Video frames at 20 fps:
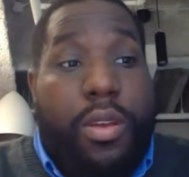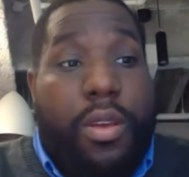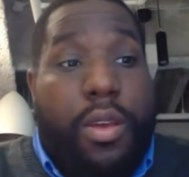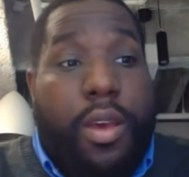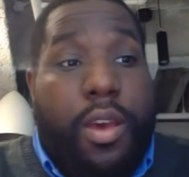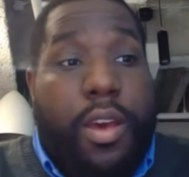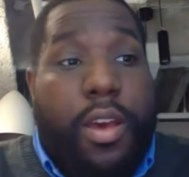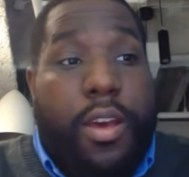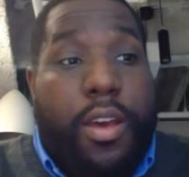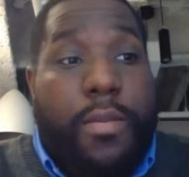
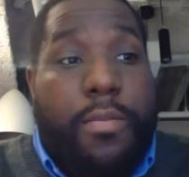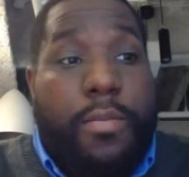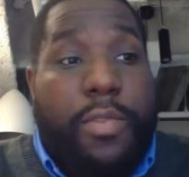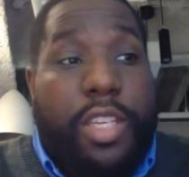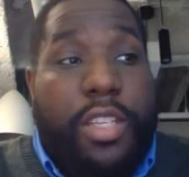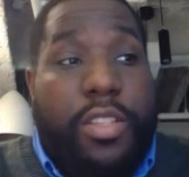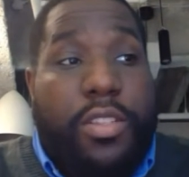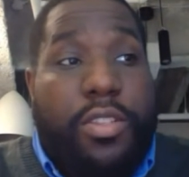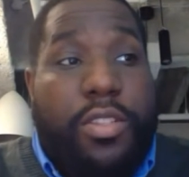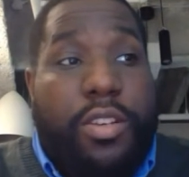
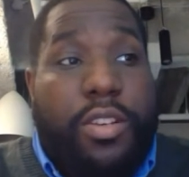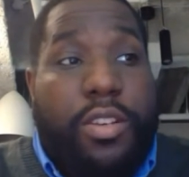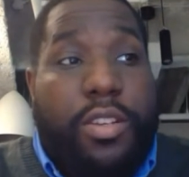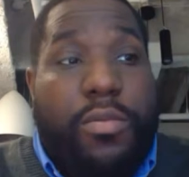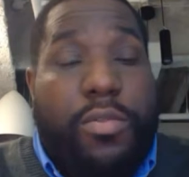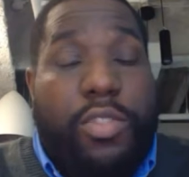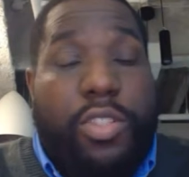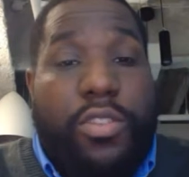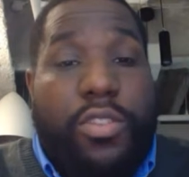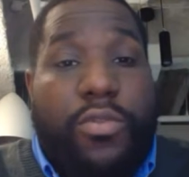in
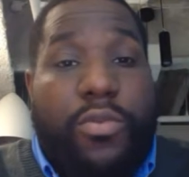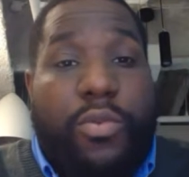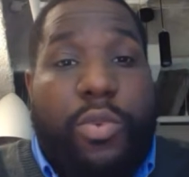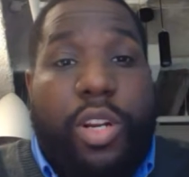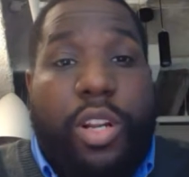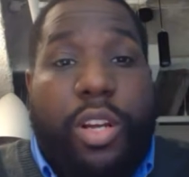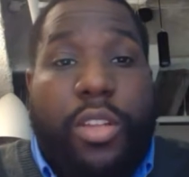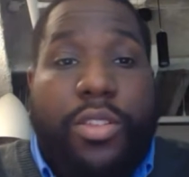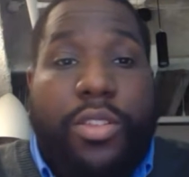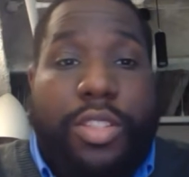terms of
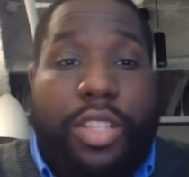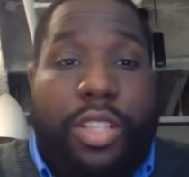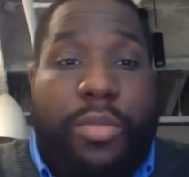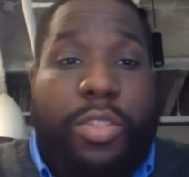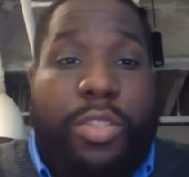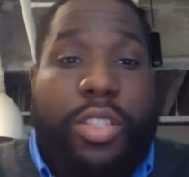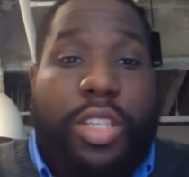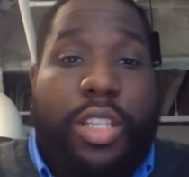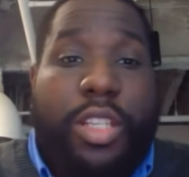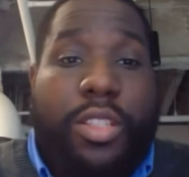what other teams
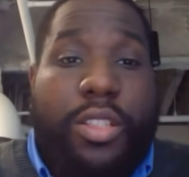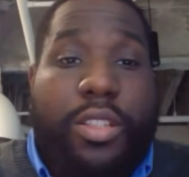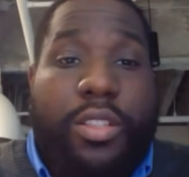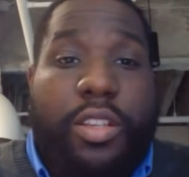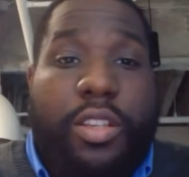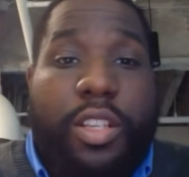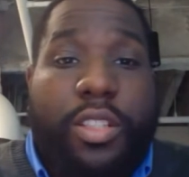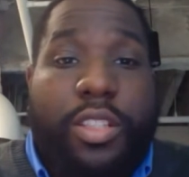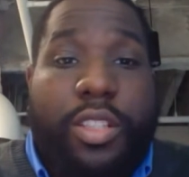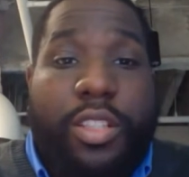are saying to the
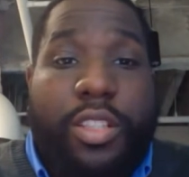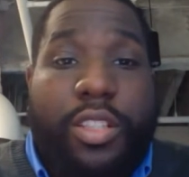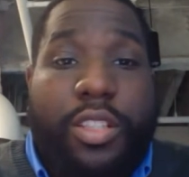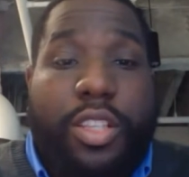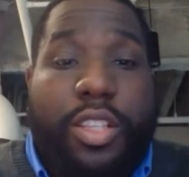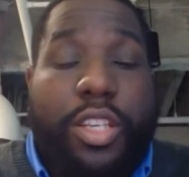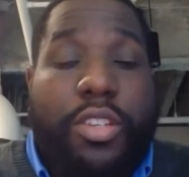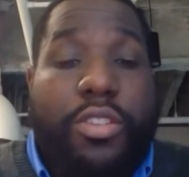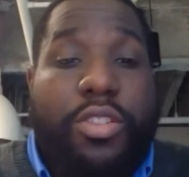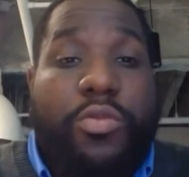Los Angeles
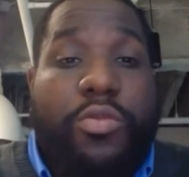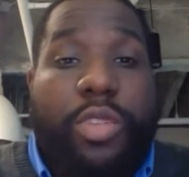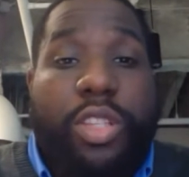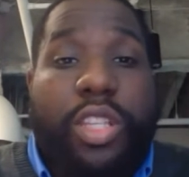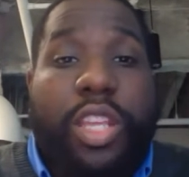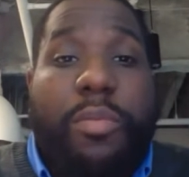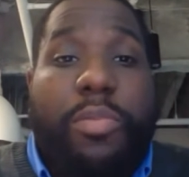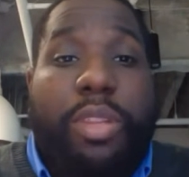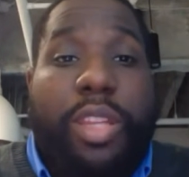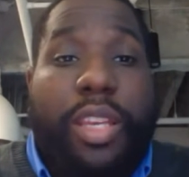Lakers when
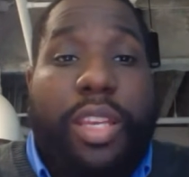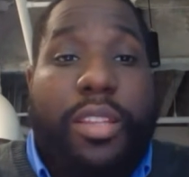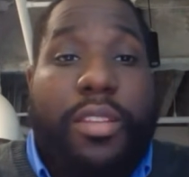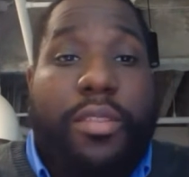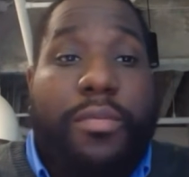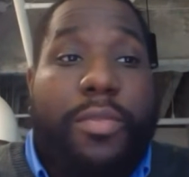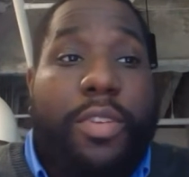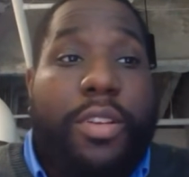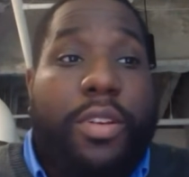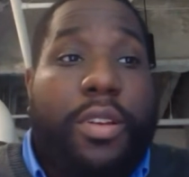they play them.